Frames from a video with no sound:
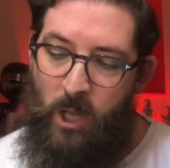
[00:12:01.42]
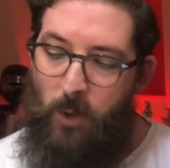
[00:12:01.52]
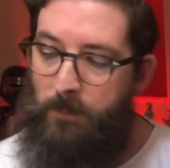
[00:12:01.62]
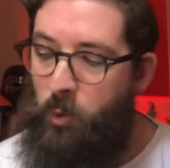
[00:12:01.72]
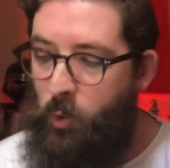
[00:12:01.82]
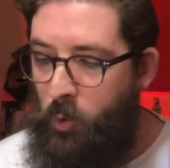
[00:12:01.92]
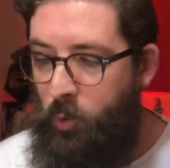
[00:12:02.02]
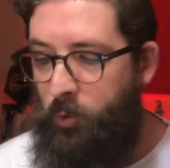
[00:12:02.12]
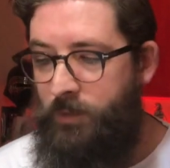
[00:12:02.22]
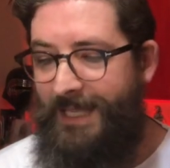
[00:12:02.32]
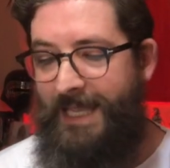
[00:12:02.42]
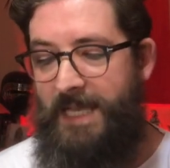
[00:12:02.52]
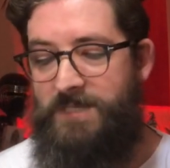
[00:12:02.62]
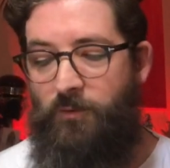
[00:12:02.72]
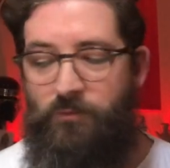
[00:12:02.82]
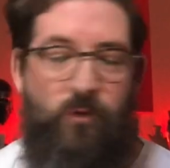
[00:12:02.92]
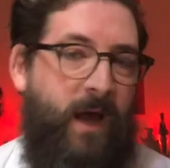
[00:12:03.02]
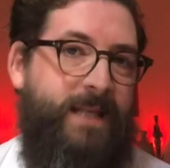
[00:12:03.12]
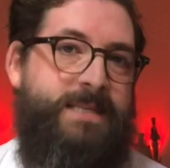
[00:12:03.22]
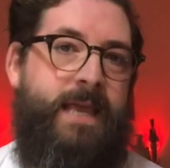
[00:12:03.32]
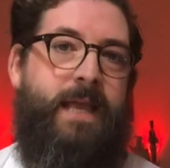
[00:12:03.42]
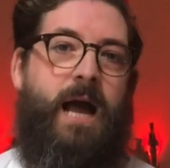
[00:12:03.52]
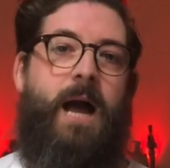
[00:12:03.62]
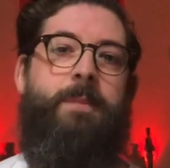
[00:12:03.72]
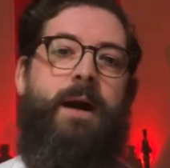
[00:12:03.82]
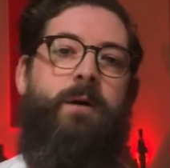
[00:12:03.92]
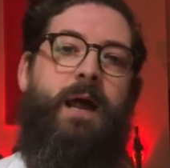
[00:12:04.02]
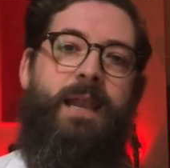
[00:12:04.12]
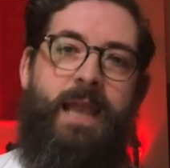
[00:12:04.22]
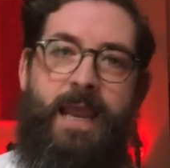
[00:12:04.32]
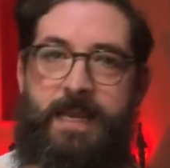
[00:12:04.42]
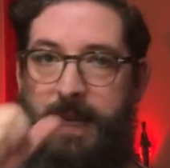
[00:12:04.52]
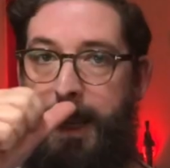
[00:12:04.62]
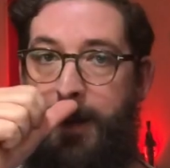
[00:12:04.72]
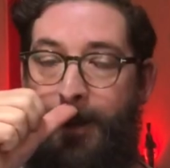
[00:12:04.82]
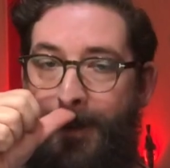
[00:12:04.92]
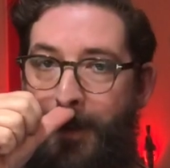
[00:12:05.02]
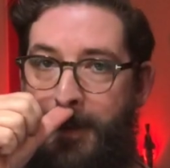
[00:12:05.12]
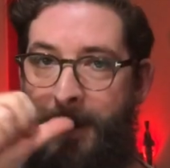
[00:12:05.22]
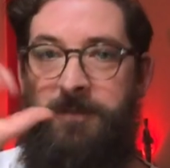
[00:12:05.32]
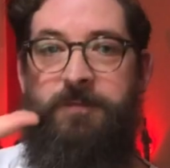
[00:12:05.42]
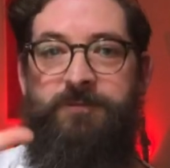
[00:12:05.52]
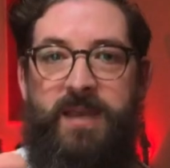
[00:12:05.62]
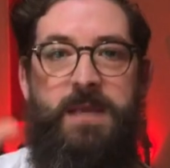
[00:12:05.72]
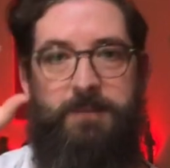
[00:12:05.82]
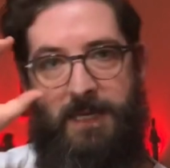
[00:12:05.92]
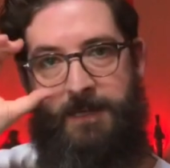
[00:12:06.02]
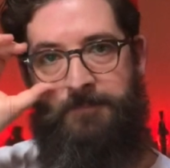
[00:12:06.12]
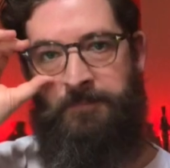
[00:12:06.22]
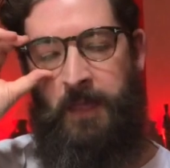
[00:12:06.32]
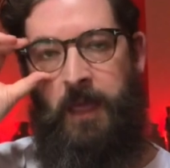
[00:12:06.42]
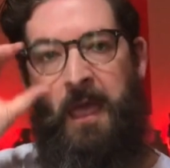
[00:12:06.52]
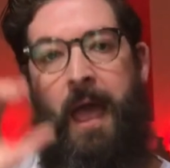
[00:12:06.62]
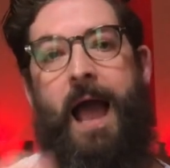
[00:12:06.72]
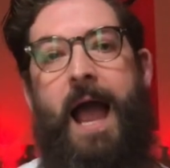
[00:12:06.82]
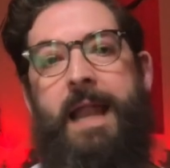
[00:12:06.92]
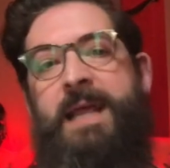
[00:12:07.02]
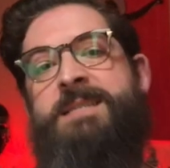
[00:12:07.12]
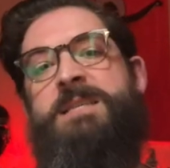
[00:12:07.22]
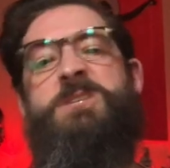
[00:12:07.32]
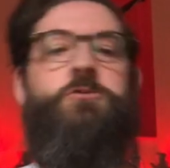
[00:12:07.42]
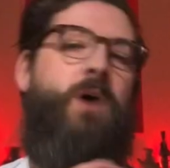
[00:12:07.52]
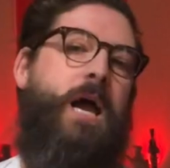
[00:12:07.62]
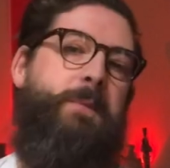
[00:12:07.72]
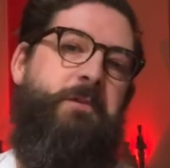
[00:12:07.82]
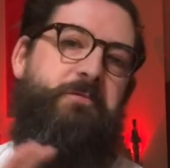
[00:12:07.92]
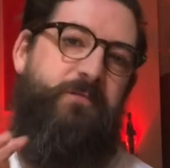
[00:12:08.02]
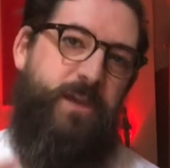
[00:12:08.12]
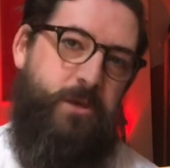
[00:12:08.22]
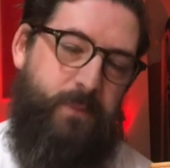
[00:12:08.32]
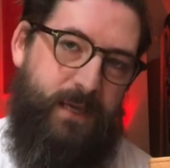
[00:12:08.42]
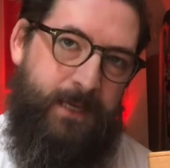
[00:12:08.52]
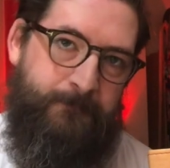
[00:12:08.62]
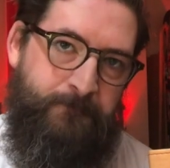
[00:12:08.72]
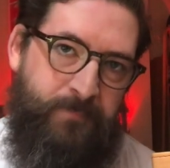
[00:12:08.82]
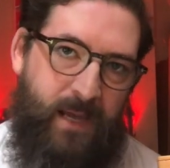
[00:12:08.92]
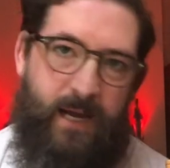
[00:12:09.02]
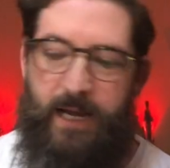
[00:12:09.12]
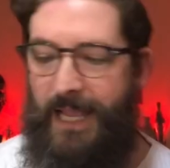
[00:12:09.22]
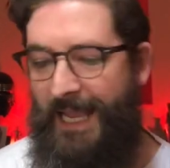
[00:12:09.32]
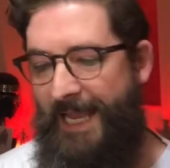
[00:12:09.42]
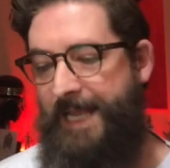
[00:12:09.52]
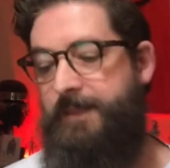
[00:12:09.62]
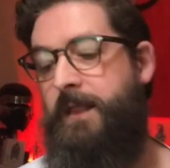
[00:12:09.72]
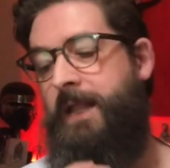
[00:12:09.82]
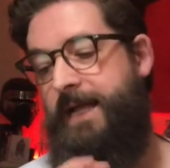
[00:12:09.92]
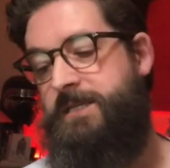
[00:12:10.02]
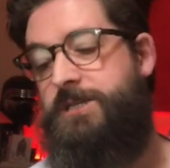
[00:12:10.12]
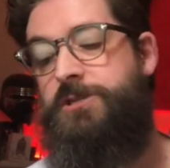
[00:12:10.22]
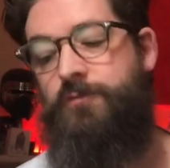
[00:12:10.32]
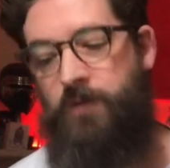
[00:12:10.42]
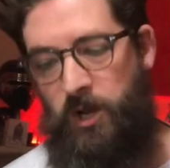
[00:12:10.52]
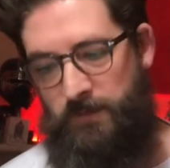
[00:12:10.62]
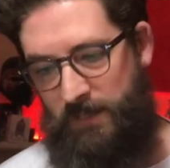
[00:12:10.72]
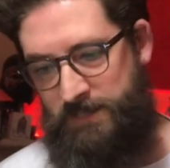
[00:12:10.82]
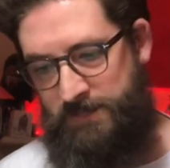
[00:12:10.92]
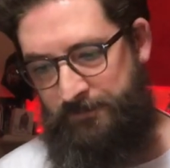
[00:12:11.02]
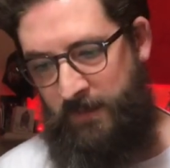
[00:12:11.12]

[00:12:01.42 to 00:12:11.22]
Paul is writing about a lady called Phoebe. And he's describing Phoebe in the letter to the Romans.